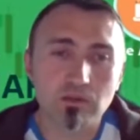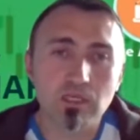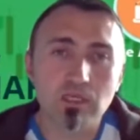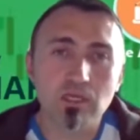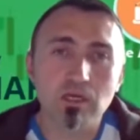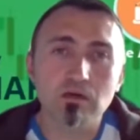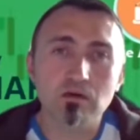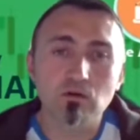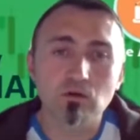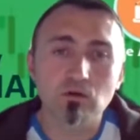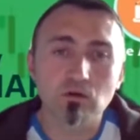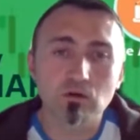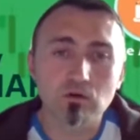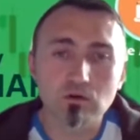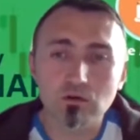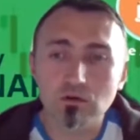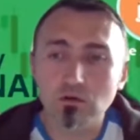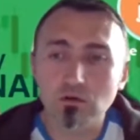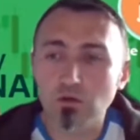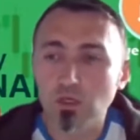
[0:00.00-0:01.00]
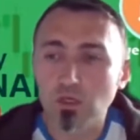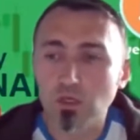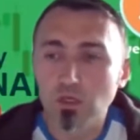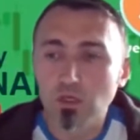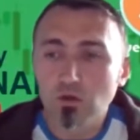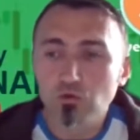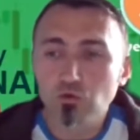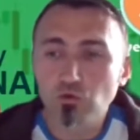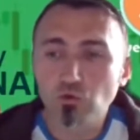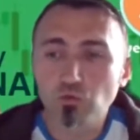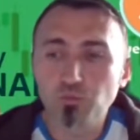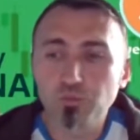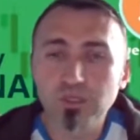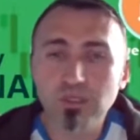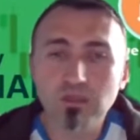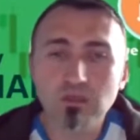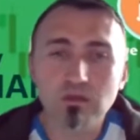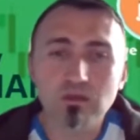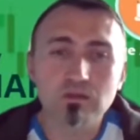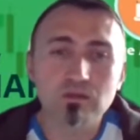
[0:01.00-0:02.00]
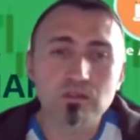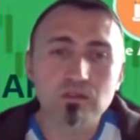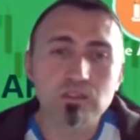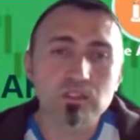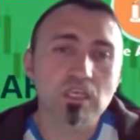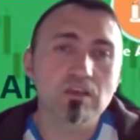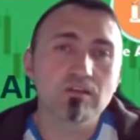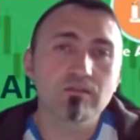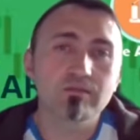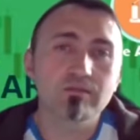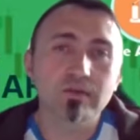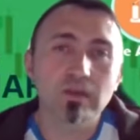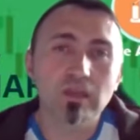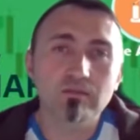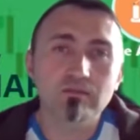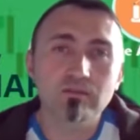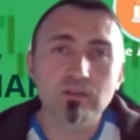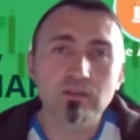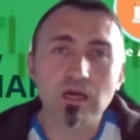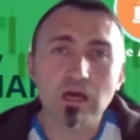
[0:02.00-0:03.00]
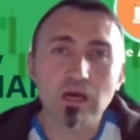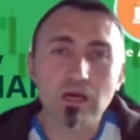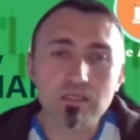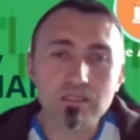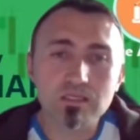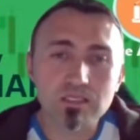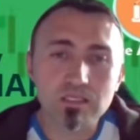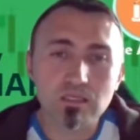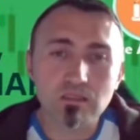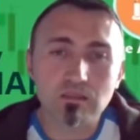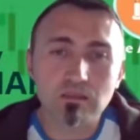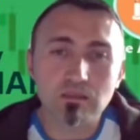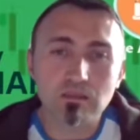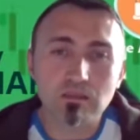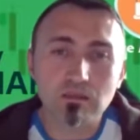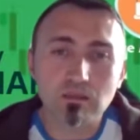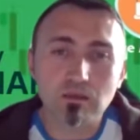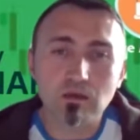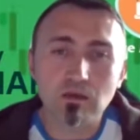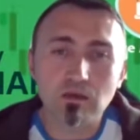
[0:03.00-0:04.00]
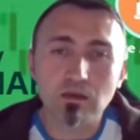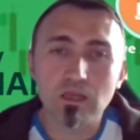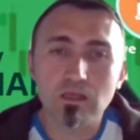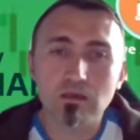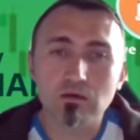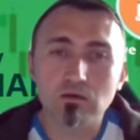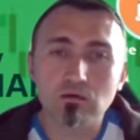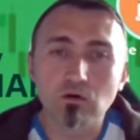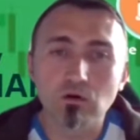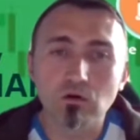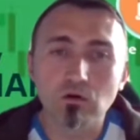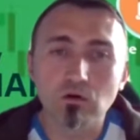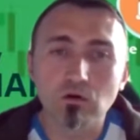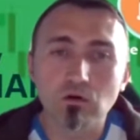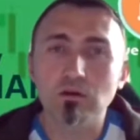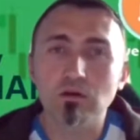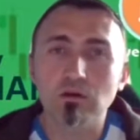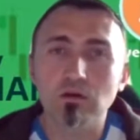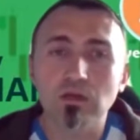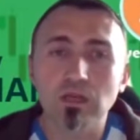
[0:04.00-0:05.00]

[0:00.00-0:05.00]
They are going to be a safe haven asset like gold,